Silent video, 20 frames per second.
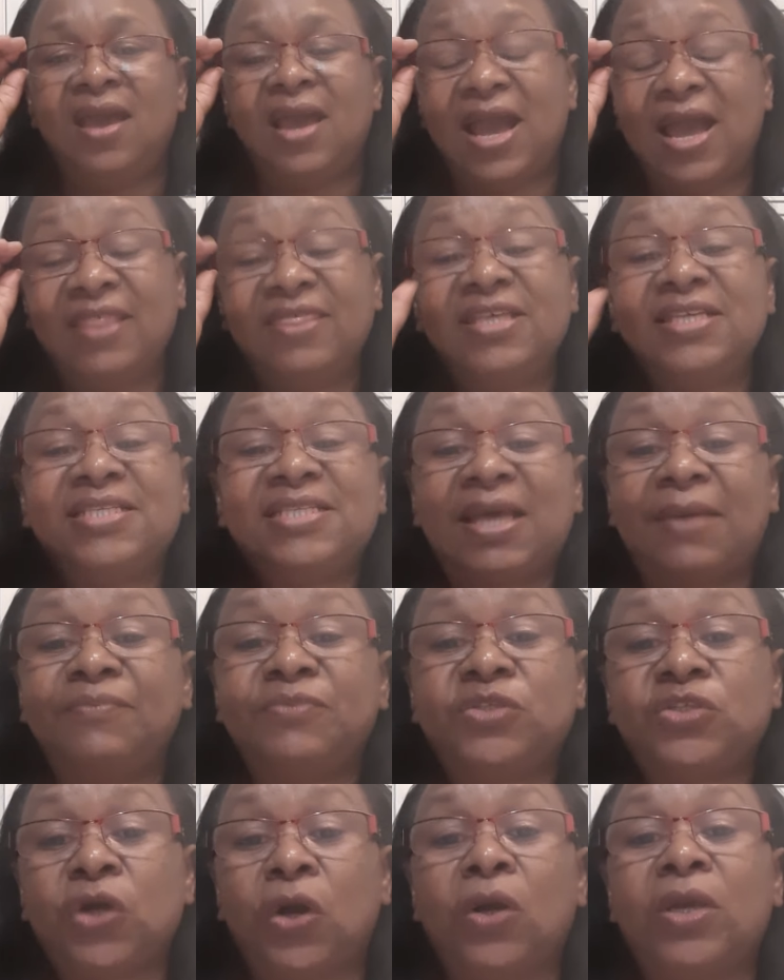And this
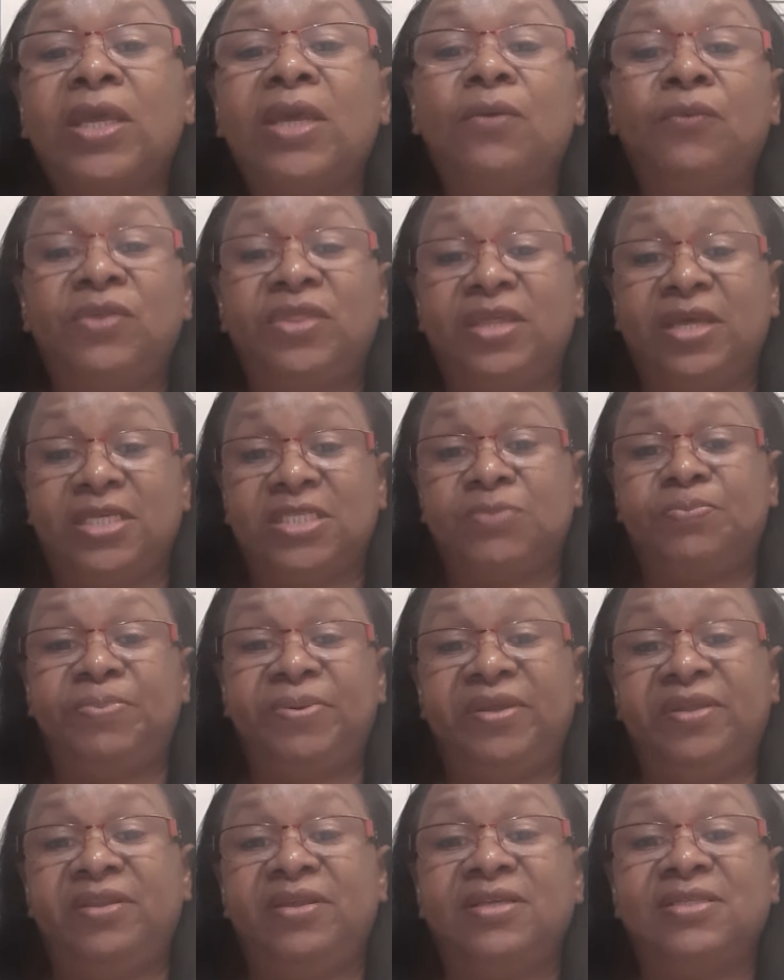I'm talking with
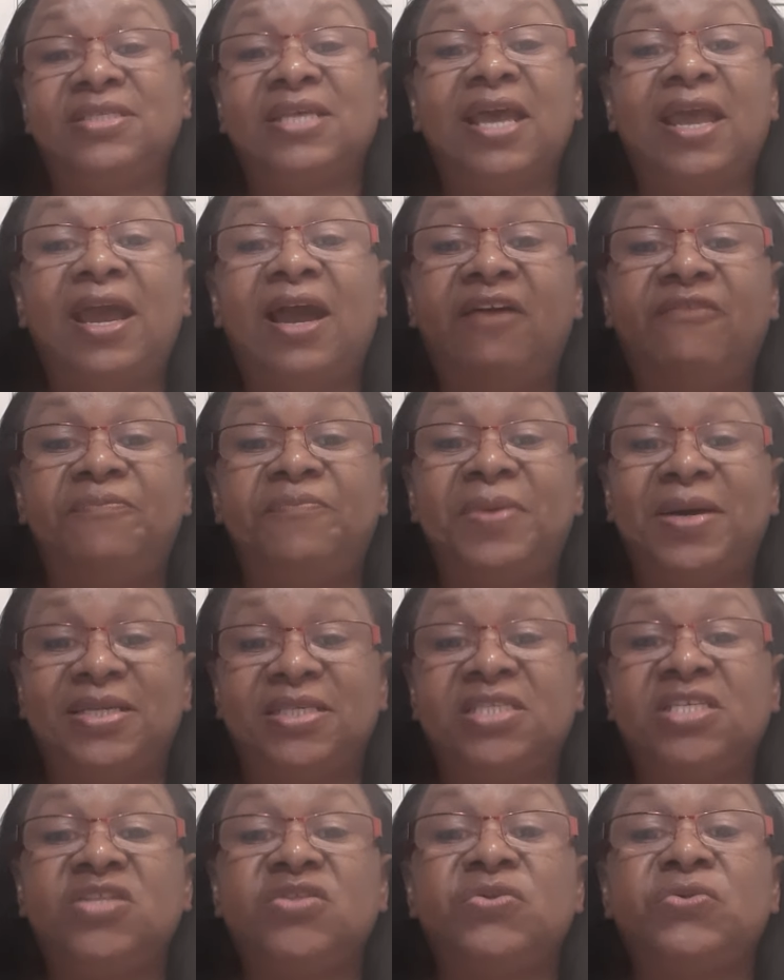experience. I have
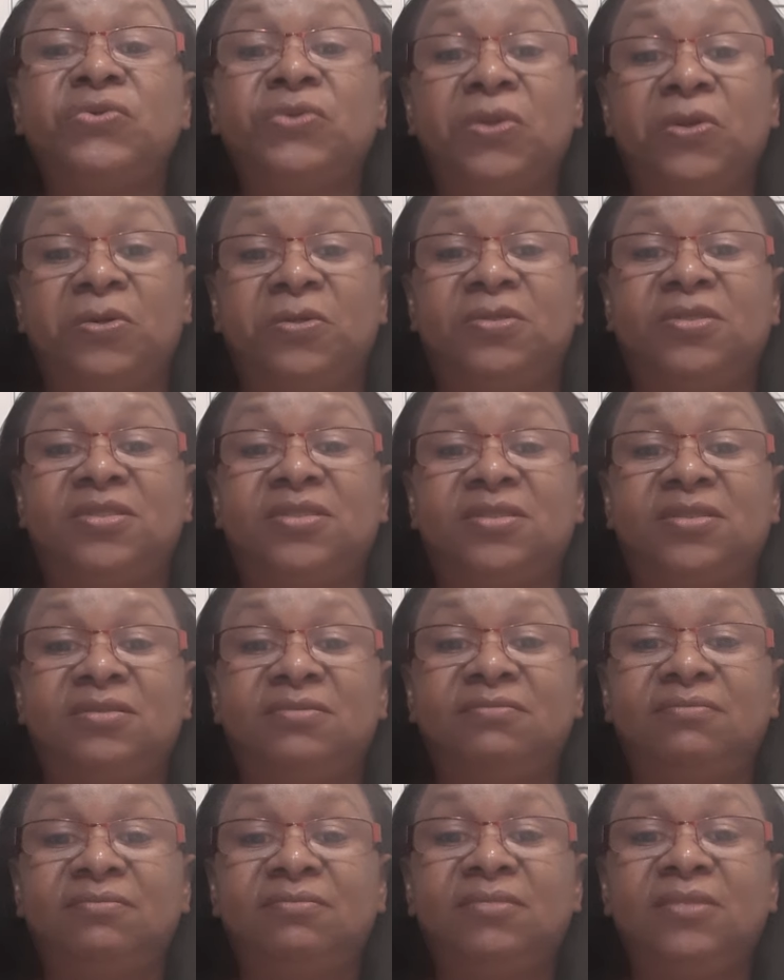passed through loss,
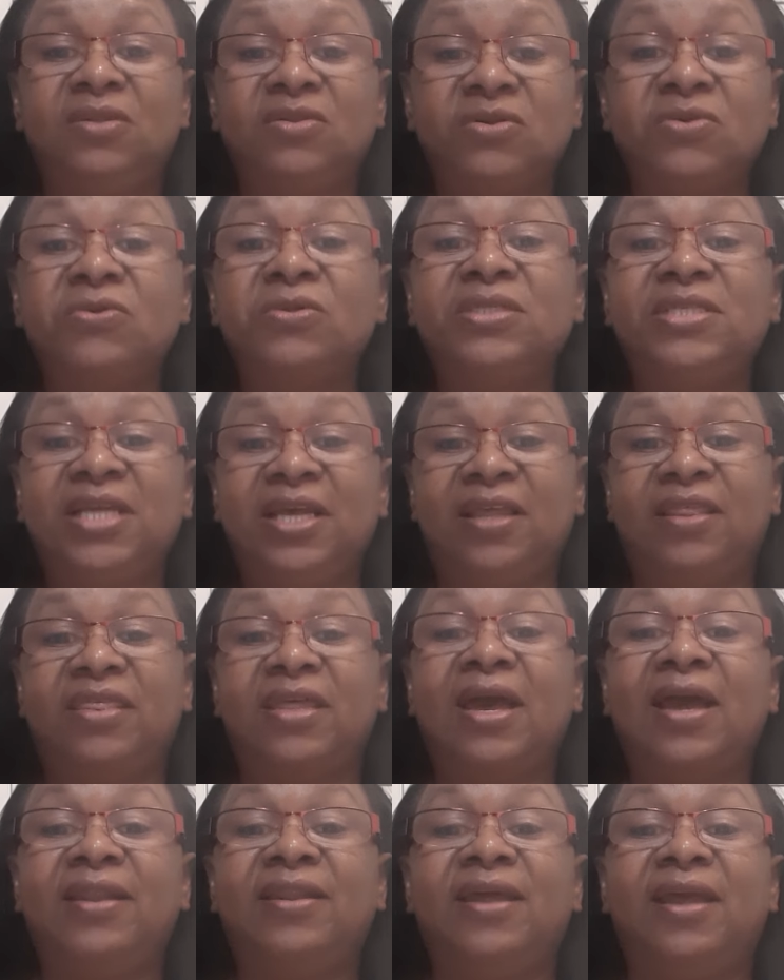through
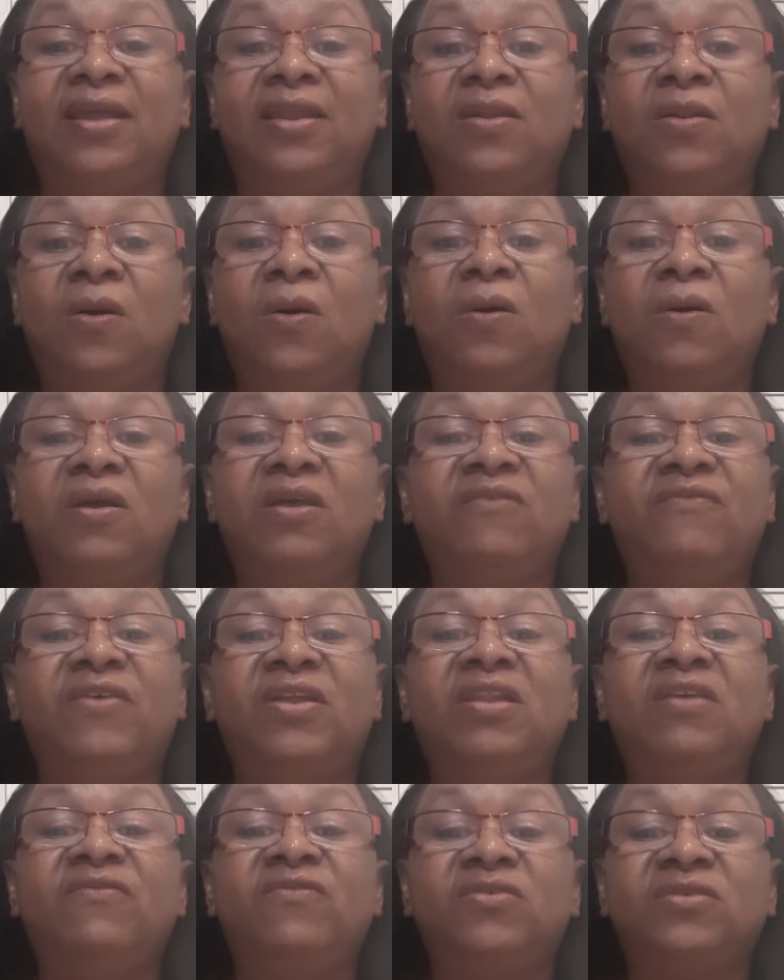death. And I know
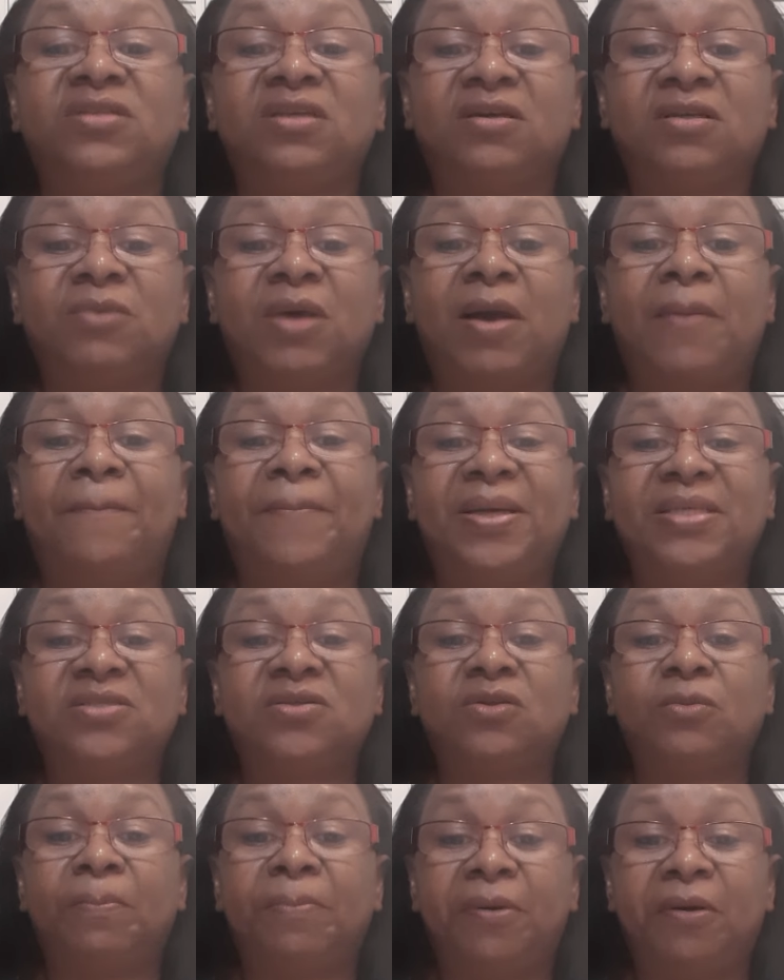even if you tell a
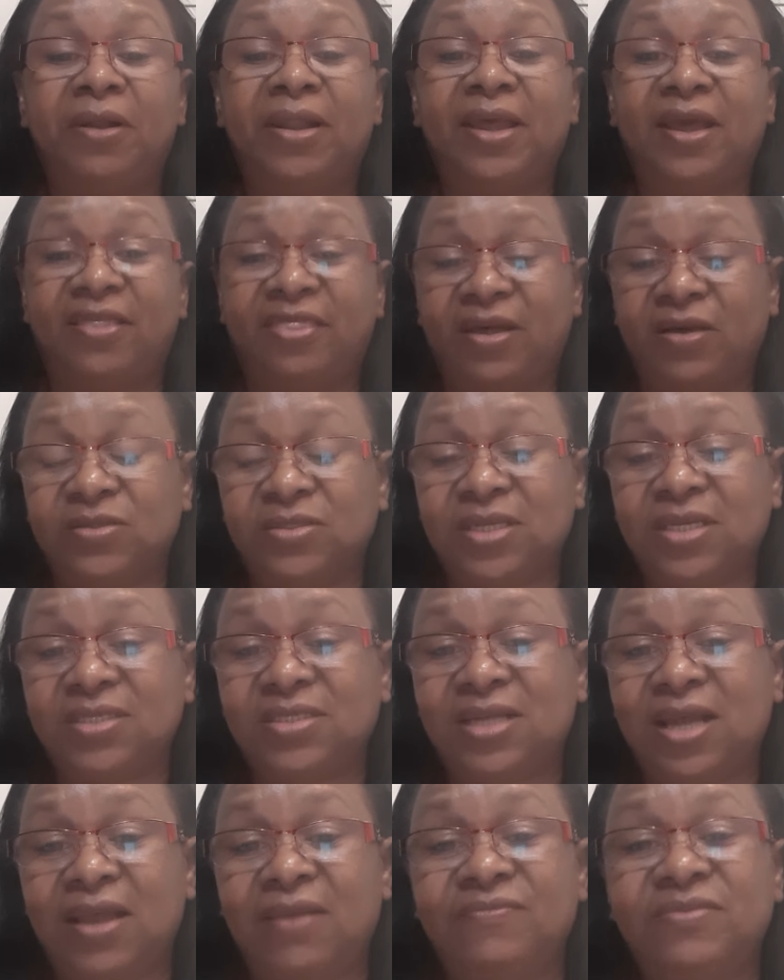person poorly
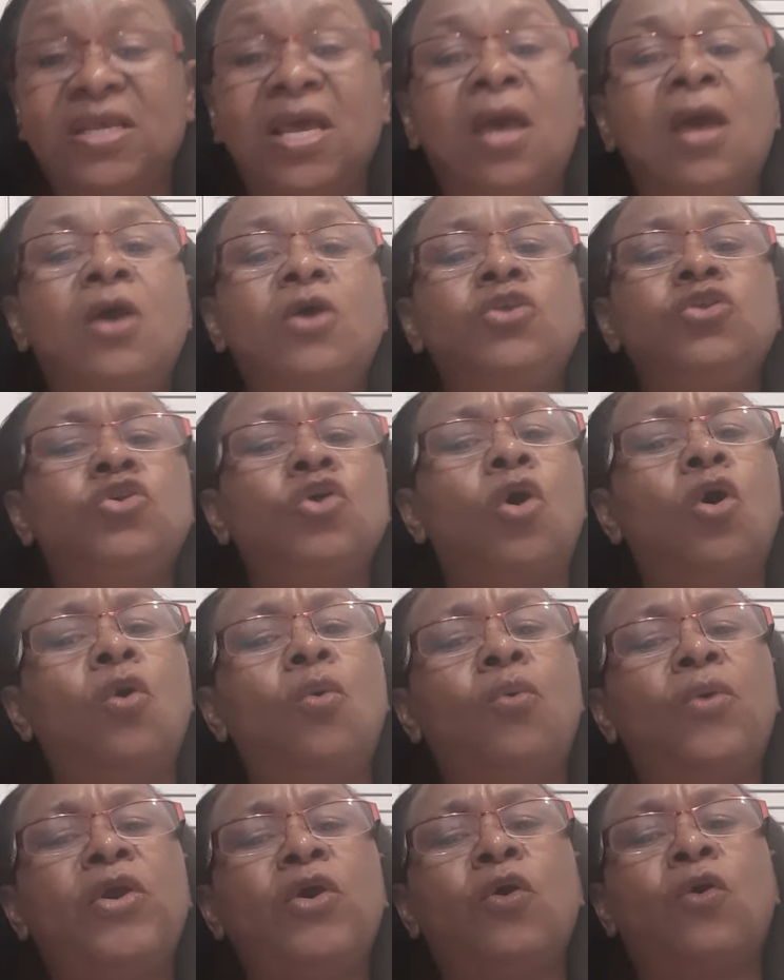1,000 times, you
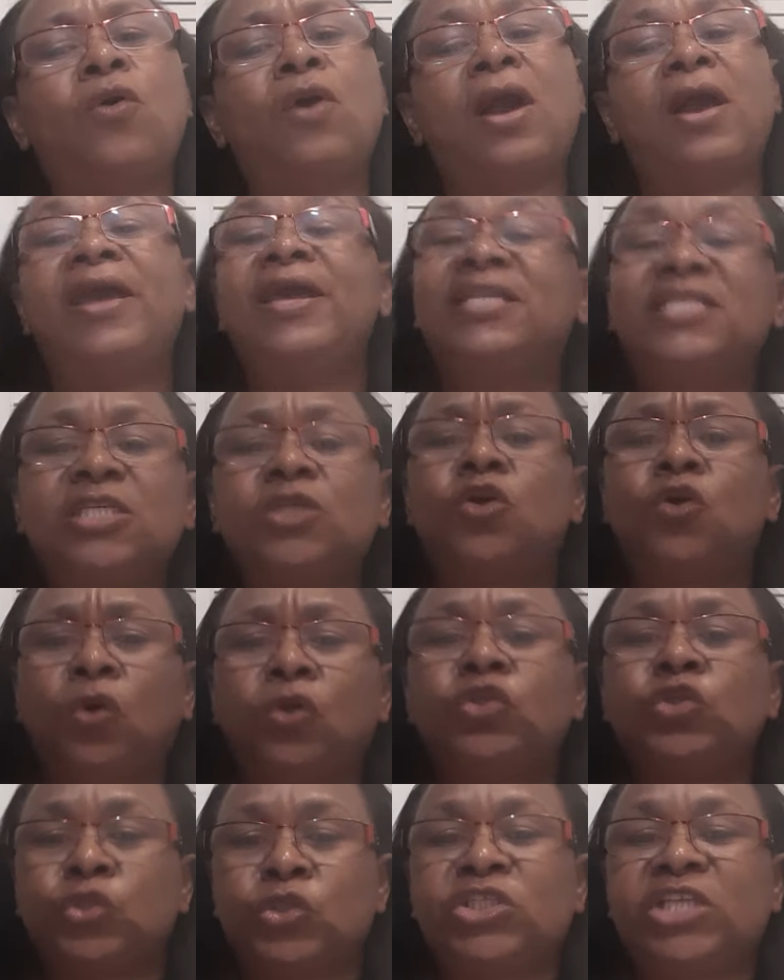will, it's
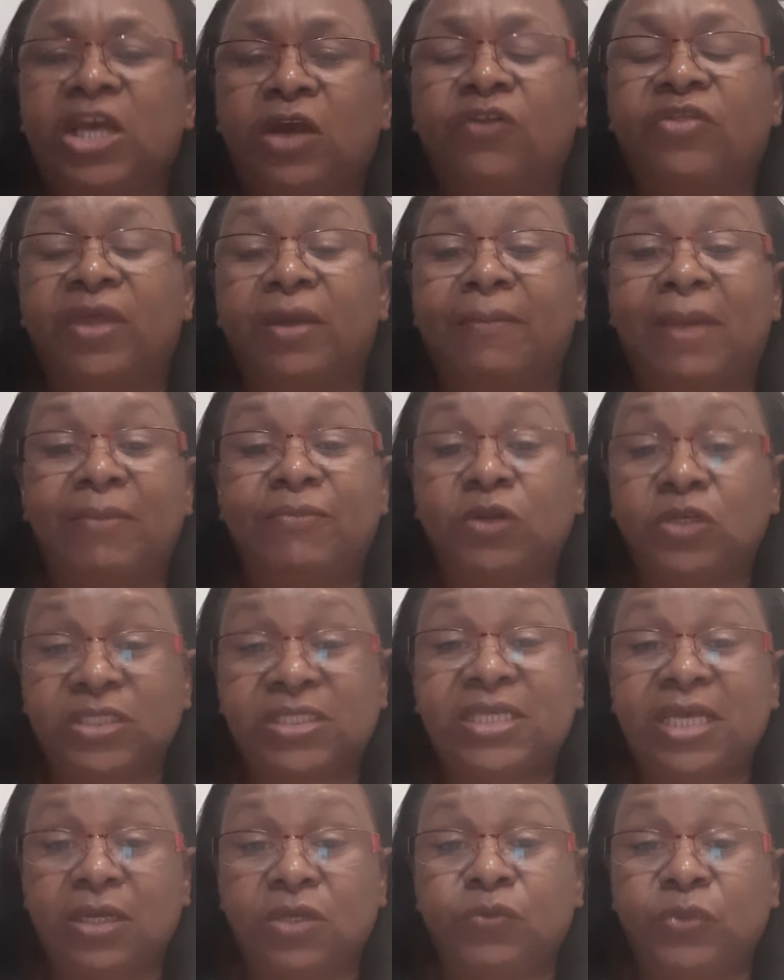good to tell them. I'm not
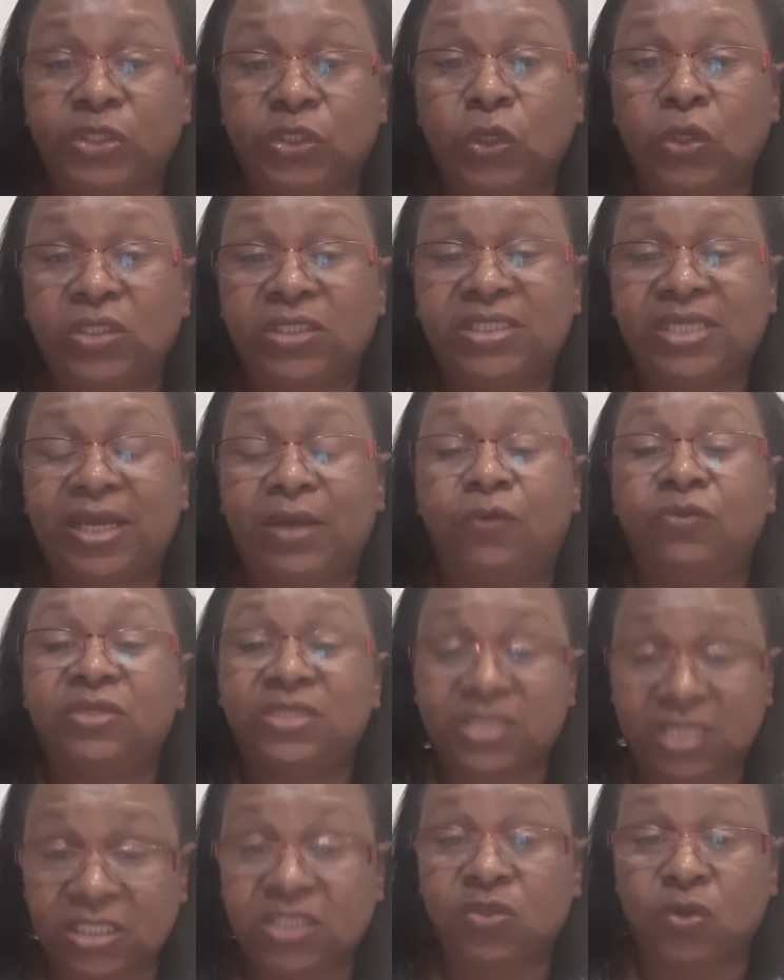saying we don't tell.
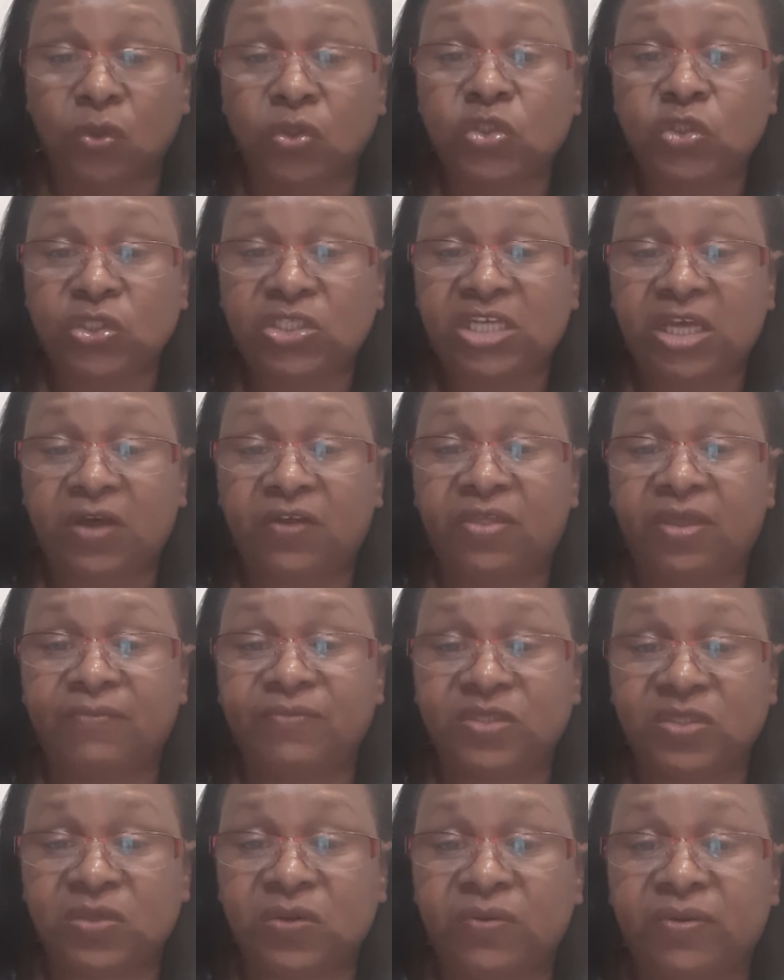It's good to tell
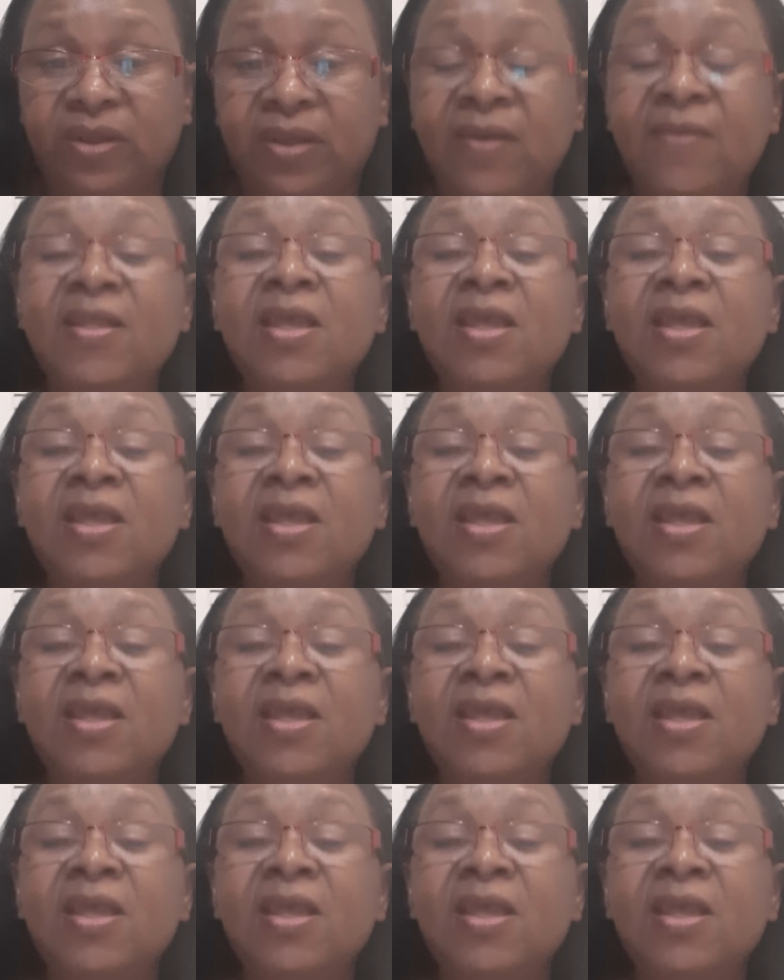them sorry.